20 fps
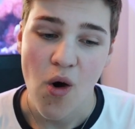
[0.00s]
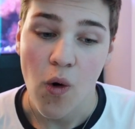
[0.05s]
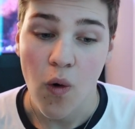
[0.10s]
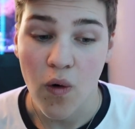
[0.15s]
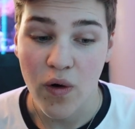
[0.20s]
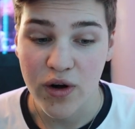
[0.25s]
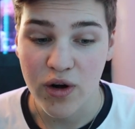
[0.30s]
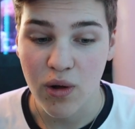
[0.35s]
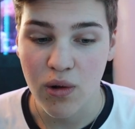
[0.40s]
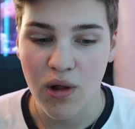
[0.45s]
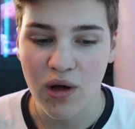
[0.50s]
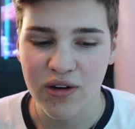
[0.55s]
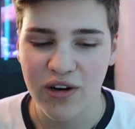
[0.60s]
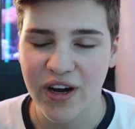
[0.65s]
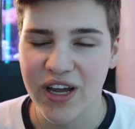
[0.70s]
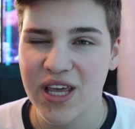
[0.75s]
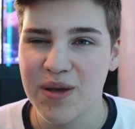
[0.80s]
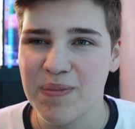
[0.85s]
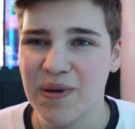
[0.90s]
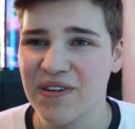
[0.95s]
or no longer
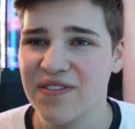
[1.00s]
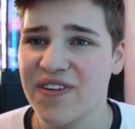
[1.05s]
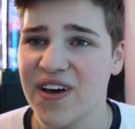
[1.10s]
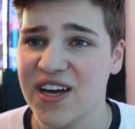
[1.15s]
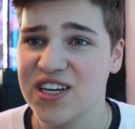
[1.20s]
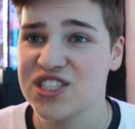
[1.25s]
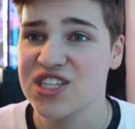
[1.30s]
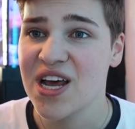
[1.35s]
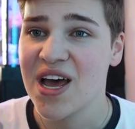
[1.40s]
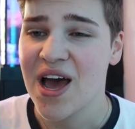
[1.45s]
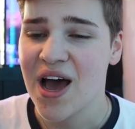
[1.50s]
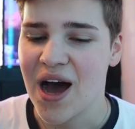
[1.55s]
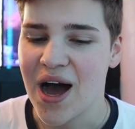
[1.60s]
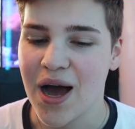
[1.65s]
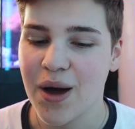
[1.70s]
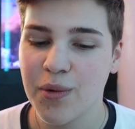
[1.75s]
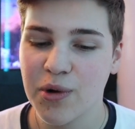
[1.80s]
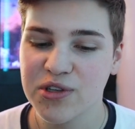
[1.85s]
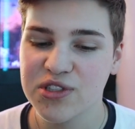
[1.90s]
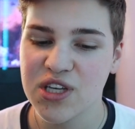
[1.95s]
keeping fish.
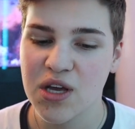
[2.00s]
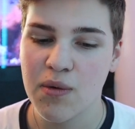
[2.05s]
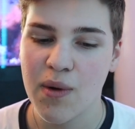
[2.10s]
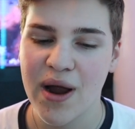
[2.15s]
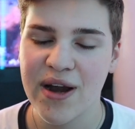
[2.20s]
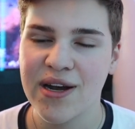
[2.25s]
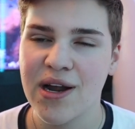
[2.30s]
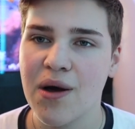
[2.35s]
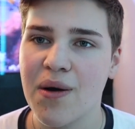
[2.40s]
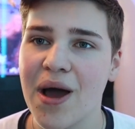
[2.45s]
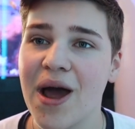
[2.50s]
I will say right now,